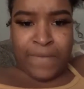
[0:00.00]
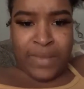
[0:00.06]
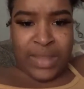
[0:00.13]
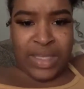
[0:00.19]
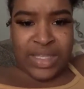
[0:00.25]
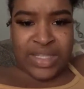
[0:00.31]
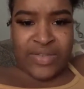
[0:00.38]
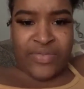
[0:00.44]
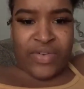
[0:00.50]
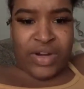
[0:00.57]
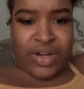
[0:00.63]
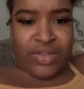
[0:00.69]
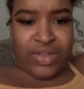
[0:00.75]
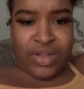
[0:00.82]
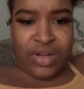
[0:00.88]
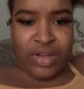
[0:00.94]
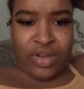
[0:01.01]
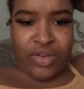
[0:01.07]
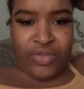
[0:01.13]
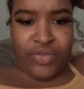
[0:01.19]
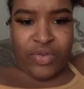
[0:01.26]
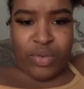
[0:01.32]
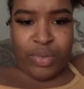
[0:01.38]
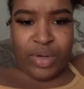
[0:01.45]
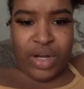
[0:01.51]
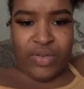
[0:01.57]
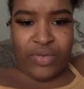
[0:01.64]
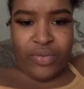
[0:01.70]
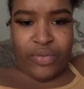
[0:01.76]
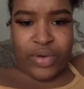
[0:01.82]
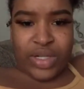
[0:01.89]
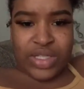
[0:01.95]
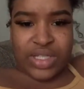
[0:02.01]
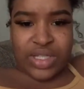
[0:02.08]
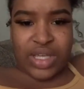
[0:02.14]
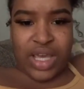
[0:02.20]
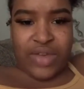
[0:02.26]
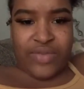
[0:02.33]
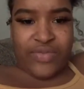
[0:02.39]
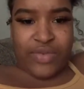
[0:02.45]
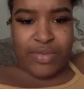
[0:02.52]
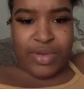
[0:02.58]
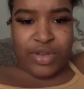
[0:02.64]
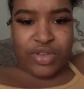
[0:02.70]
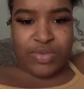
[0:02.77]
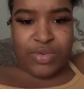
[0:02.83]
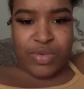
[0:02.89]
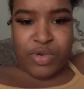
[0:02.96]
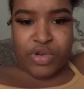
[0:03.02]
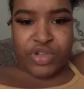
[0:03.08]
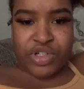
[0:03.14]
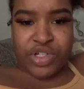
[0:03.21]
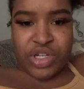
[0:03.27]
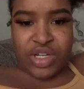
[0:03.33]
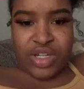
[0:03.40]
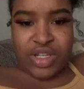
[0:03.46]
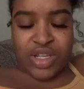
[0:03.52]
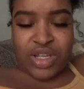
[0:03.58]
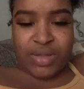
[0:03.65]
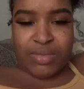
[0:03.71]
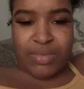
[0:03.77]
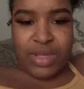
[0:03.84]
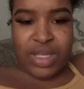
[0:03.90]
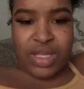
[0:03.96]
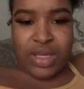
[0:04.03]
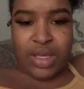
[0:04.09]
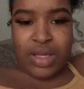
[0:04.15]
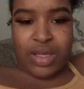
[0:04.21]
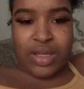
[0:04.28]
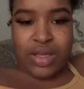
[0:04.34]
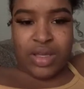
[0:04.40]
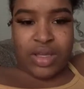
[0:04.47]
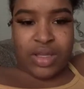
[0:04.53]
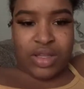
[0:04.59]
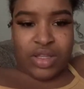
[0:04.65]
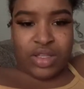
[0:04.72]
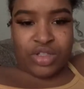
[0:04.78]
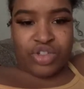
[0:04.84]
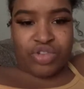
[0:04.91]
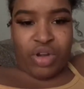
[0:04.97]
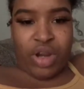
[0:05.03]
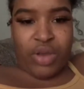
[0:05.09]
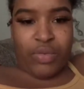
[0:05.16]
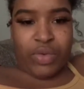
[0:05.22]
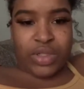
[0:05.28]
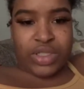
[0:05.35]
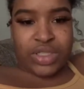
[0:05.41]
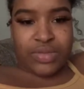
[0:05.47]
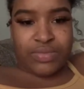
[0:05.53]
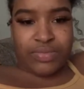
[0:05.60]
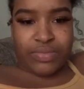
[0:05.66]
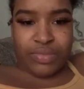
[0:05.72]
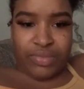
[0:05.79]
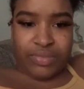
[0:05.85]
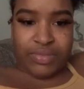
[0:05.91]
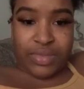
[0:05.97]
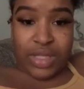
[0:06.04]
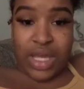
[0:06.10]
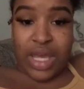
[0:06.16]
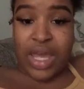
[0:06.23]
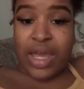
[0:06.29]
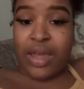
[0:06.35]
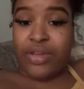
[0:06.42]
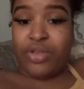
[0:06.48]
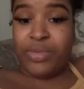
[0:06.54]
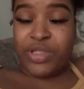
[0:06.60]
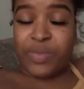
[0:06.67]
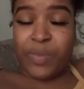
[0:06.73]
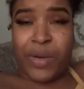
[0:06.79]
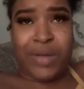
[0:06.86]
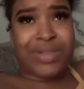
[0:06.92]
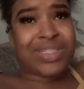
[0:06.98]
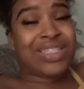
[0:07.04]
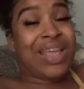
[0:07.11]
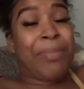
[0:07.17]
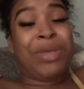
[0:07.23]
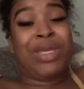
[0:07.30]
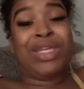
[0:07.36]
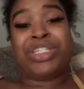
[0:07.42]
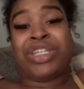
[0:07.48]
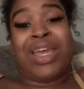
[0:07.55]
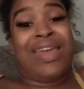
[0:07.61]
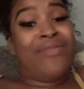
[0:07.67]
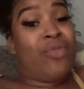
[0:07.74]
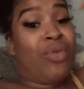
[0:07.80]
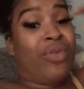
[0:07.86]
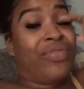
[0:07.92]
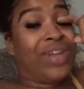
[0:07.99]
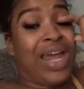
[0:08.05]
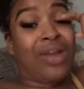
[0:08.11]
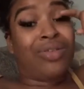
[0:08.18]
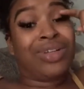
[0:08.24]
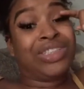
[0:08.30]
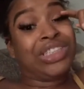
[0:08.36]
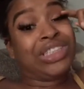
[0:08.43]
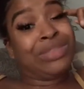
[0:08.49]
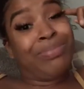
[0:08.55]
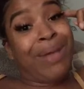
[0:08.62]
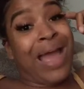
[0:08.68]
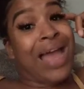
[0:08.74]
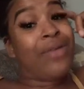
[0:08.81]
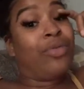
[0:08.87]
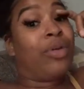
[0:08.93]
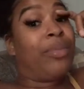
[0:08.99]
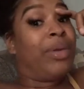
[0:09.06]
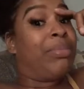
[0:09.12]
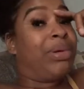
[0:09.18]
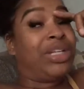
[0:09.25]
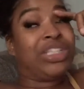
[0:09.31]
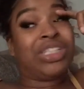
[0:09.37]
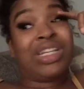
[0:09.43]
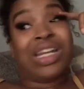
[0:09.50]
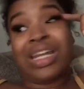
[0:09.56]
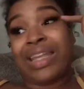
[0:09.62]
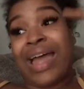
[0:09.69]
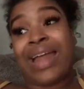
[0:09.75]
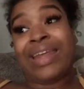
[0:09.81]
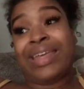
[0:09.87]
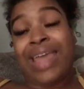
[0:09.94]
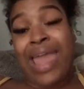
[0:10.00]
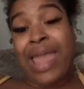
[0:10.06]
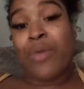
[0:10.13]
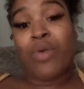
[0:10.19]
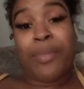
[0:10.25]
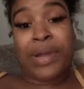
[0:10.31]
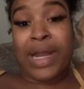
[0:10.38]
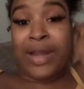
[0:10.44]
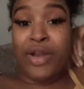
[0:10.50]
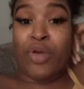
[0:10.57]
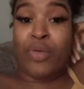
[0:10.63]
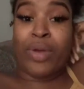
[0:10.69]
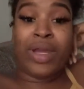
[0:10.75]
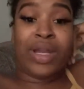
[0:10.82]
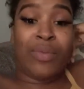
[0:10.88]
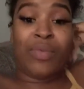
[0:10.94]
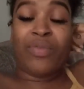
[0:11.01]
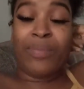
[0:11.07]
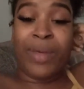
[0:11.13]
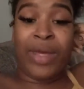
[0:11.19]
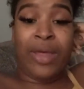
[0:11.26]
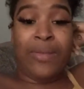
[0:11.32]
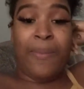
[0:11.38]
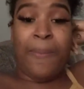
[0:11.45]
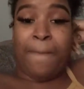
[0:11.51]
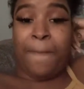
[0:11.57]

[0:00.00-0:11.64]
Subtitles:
That's the funny thing, though. For whatever reason, gay females be more shit in me than straight ones. Yeah, you'd be surprised. Shit, even with not only just bi women, but shit, a lot of gay women I know end up with men.